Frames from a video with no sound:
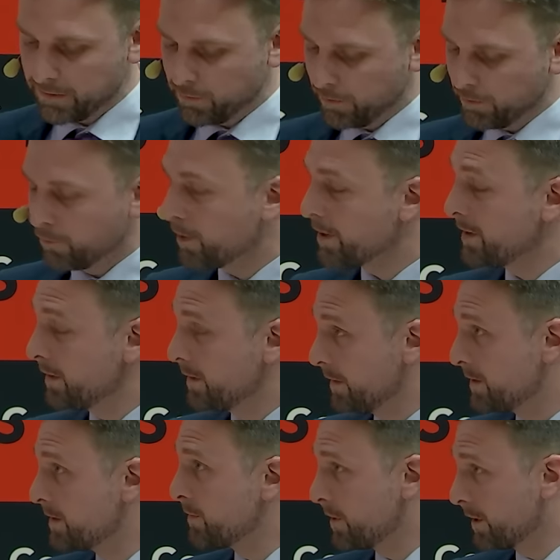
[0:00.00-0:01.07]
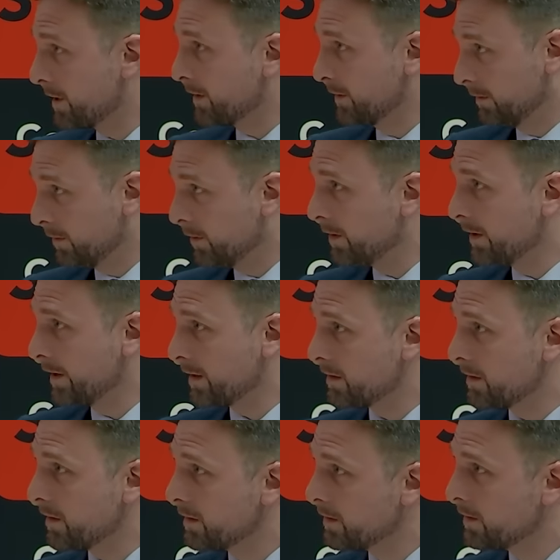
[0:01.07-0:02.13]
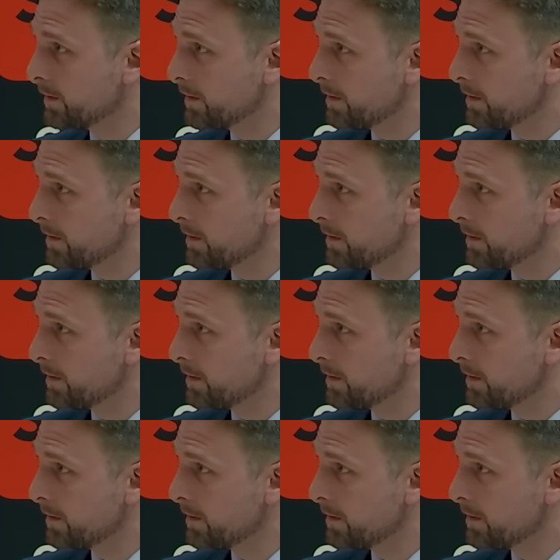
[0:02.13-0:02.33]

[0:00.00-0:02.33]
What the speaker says: is, what does the market look like there?